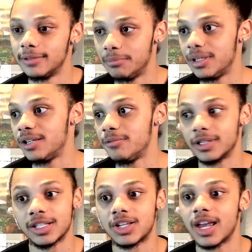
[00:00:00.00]
me with
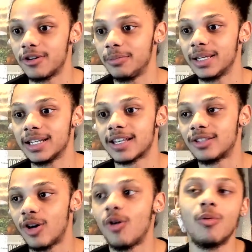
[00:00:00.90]
the channel because I
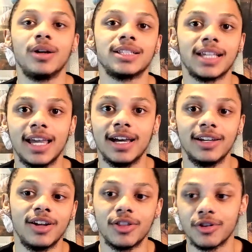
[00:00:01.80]
don't want to hit
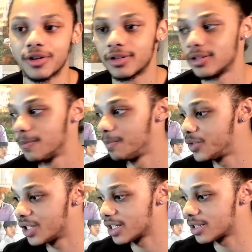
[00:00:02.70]
another
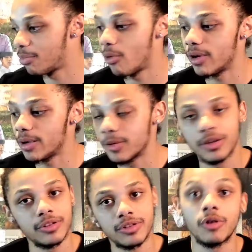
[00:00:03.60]
just point where
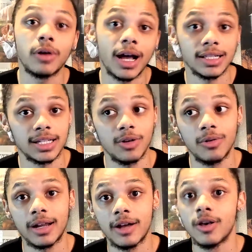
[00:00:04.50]
there's no content
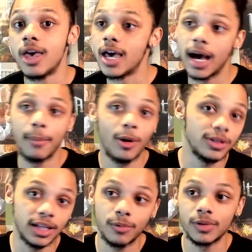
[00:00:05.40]
going out. I'm all
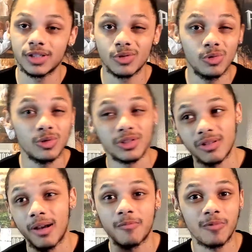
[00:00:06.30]
done with school, so
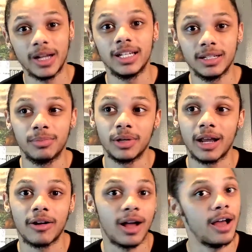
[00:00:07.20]
I'm ready to put
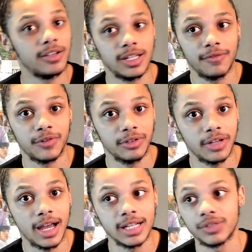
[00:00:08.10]
out content for you
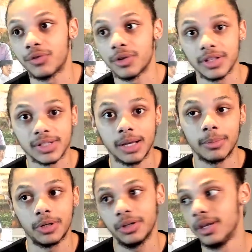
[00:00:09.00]
guys for the
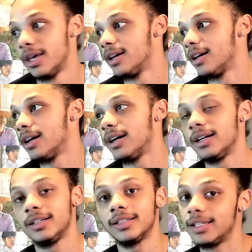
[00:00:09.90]
summer.
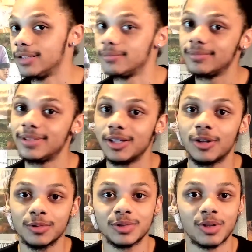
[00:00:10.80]
Uh, and you
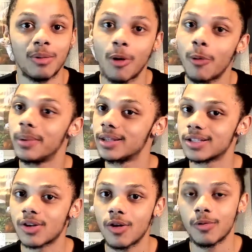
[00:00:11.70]
know, so I'm hoping
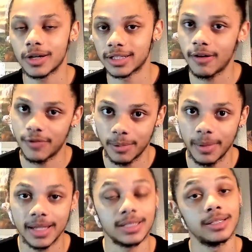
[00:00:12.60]
this all works out for the
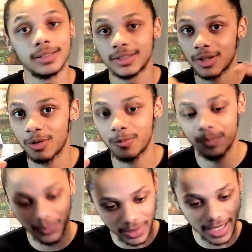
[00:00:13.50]
best. So
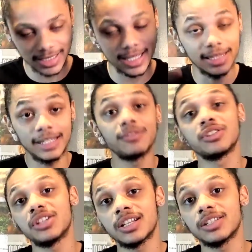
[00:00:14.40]
like I said, leave your
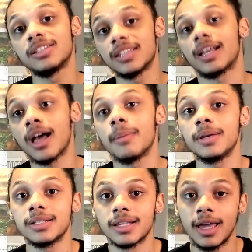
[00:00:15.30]
suggestions in the
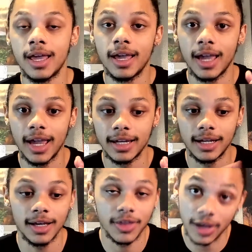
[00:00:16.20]
comments. And
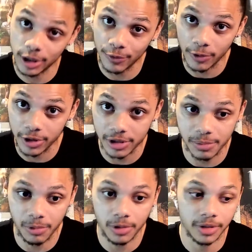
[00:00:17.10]
uh, thank you for all your
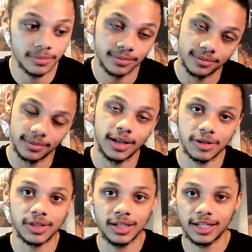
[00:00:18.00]
support. And I'll
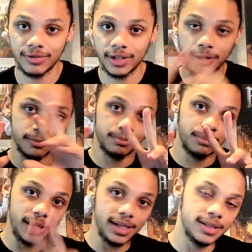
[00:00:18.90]
see you in the next video.
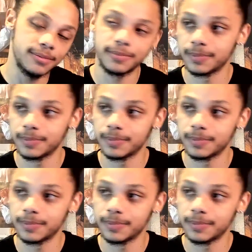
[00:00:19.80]
Peace.